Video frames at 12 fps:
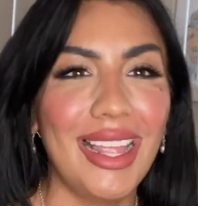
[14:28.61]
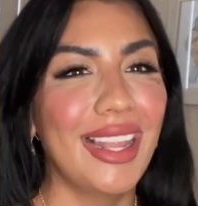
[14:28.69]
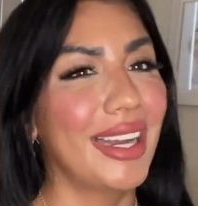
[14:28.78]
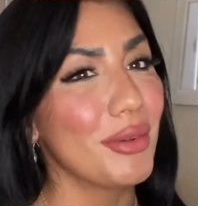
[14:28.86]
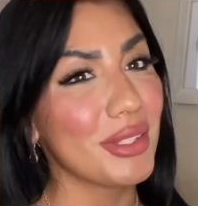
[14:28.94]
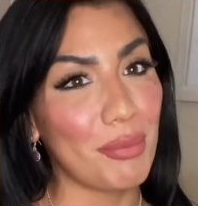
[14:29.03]

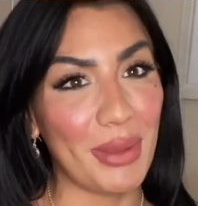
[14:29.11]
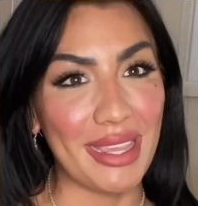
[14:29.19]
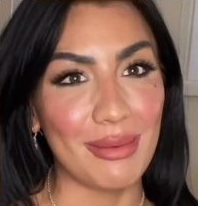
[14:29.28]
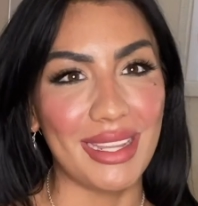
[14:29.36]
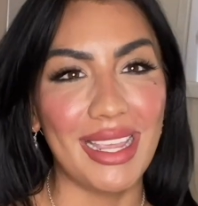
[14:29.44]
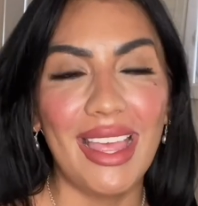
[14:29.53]
Like I was a
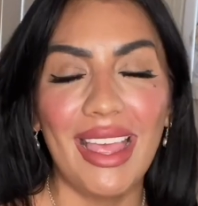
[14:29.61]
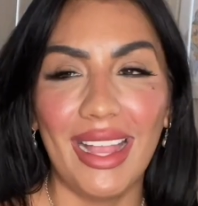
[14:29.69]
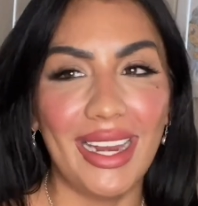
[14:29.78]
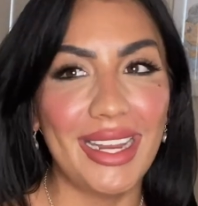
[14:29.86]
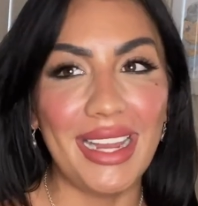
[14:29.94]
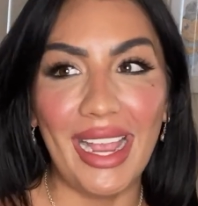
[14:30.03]
baby.
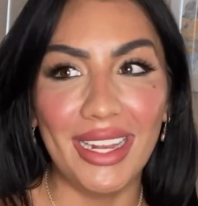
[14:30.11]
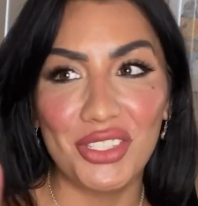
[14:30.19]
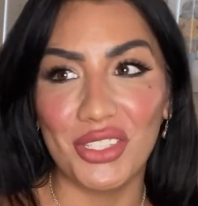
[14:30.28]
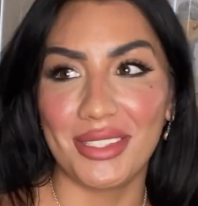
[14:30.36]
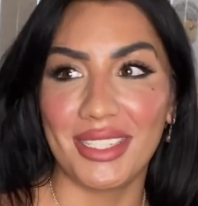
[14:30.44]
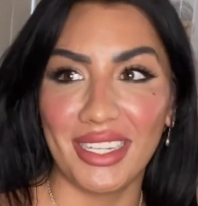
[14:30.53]
Like I had
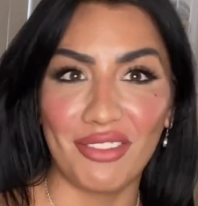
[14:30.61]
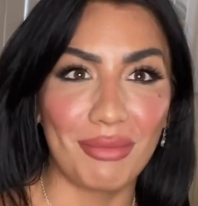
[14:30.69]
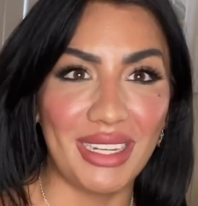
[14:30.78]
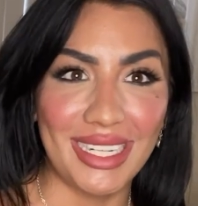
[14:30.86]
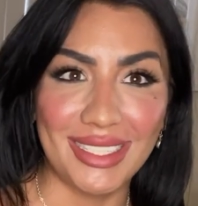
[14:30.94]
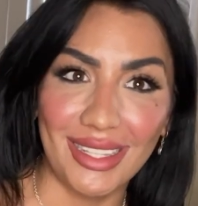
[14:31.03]
just enough
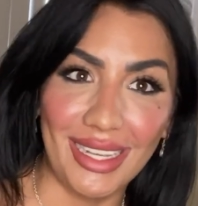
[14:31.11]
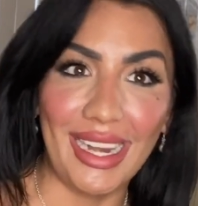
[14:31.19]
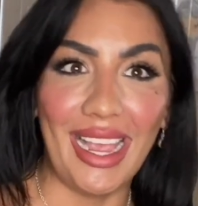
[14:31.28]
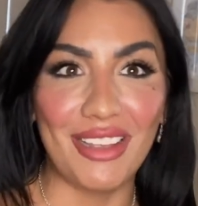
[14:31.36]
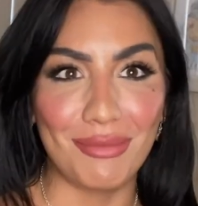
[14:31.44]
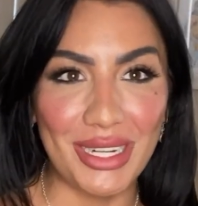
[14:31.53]
money to like
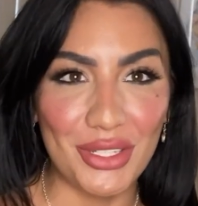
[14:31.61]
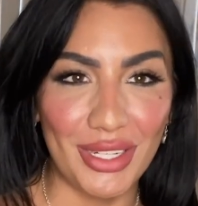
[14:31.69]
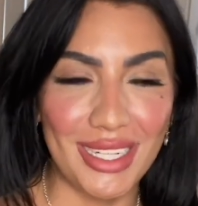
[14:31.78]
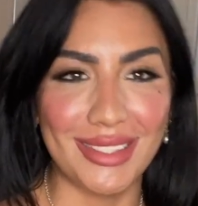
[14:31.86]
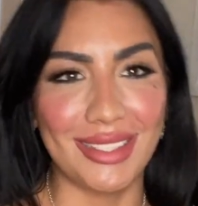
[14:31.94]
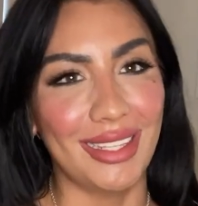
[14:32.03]
have my
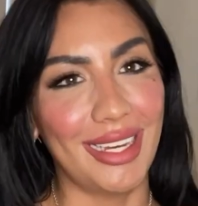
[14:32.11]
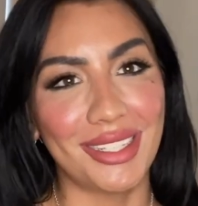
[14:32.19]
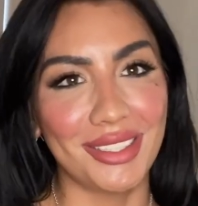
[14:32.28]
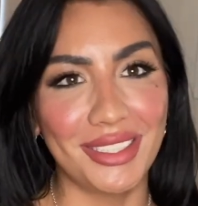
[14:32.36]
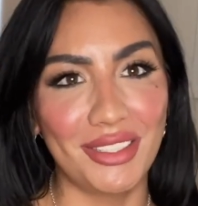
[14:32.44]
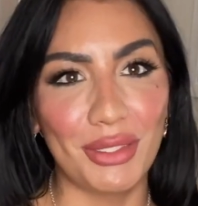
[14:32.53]
drinks and like
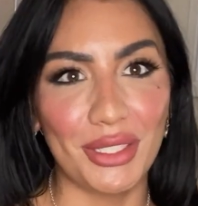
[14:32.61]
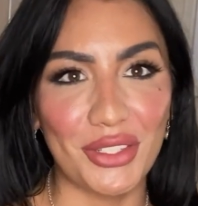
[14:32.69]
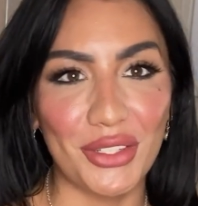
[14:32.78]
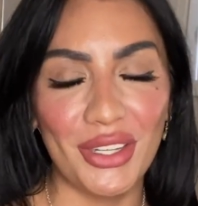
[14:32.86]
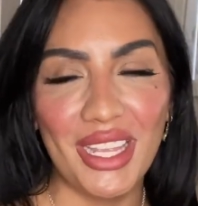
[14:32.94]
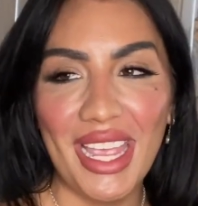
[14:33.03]
live a
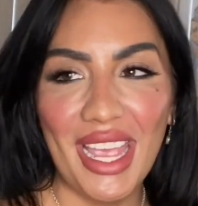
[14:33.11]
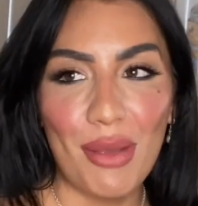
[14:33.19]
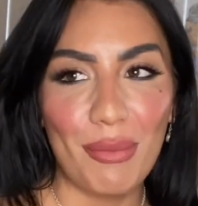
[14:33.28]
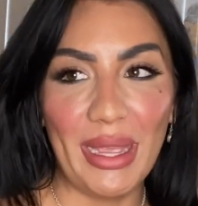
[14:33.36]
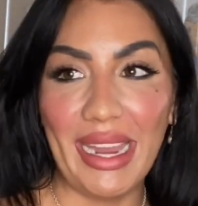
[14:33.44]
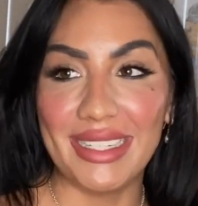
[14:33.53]
little,
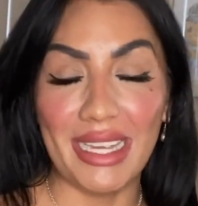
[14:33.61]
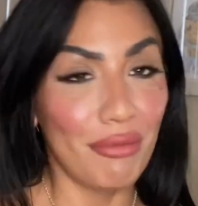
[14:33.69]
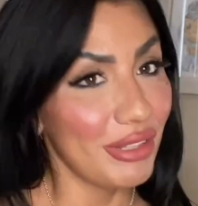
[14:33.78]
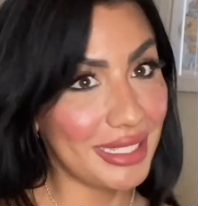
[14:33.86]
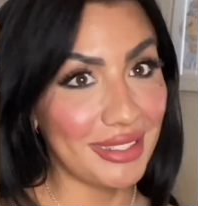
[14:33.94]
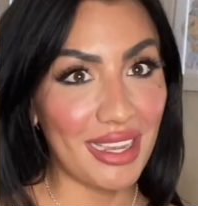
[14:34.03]
but I
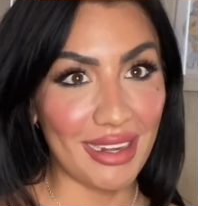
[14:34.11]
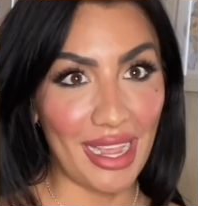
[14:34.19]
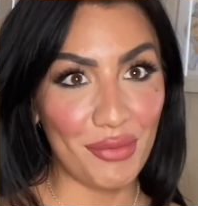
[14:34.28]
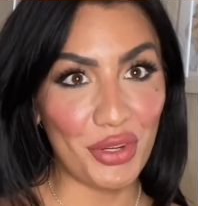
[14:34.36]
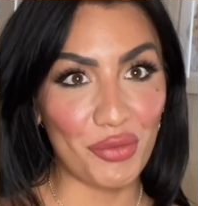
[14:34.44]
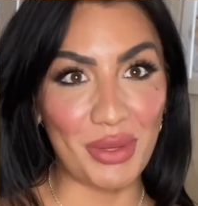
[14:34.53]
definitely did not
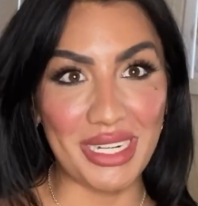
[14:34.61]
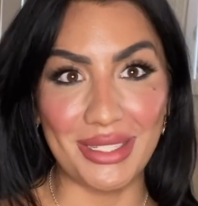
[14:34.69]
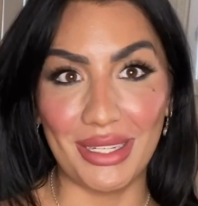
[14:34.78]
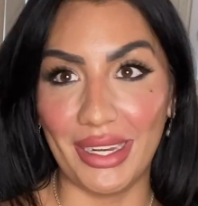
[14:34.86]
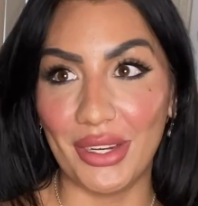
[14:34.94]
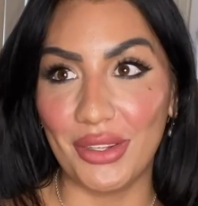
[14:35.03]
have enough money
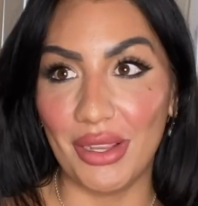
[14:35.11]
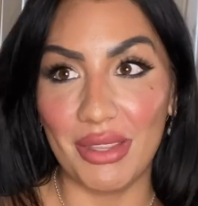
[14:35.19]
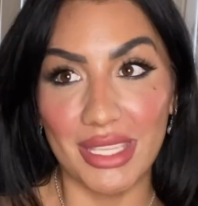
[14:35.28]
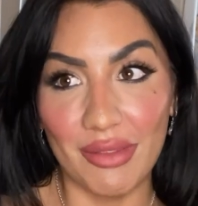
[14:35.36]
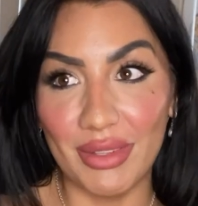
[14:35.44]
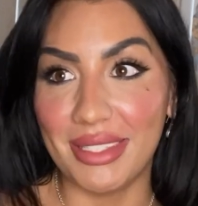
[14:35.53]
to like
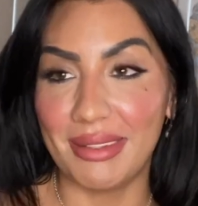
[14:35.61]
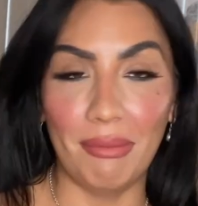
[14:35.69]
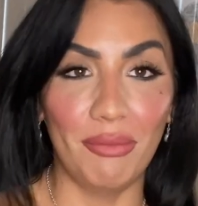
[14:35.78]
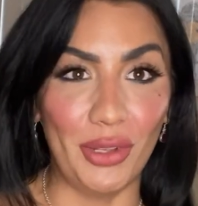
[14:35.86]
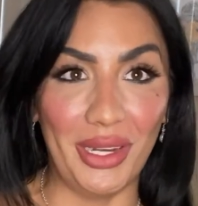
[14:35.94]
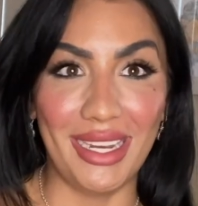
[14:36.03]
even step
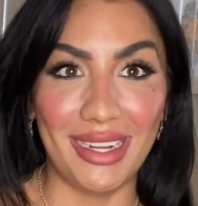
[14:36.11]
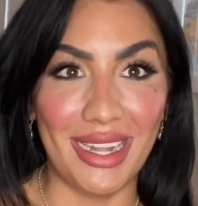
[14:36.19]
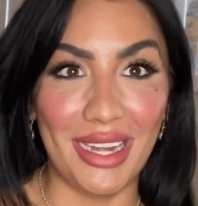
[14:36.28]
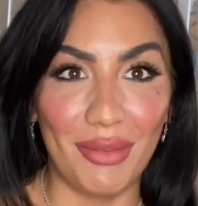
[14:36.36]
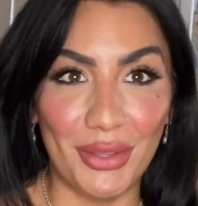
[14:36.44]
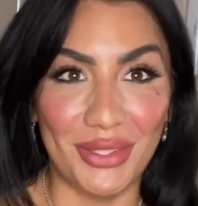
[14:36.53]
foot in
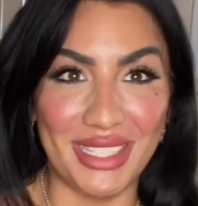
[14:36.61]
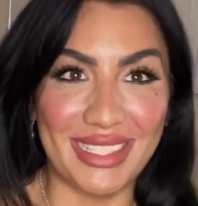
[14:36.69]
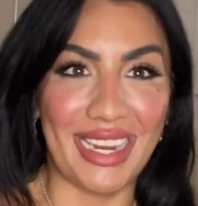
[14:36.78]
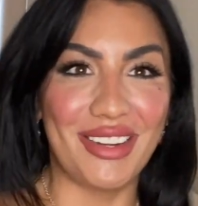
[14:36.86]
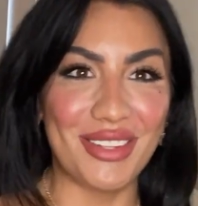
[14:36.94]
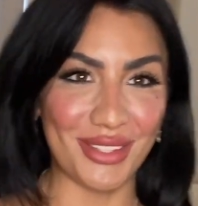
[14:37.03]
any of those
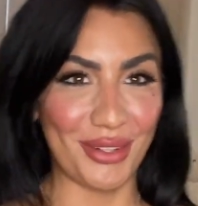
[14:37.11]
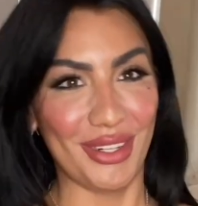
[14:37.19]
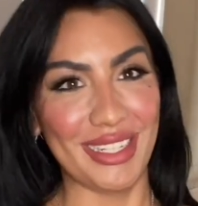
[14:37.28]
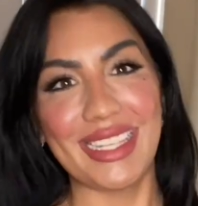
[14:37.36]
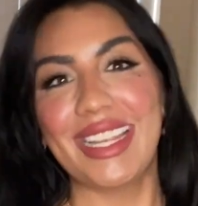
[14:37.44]
designer stores.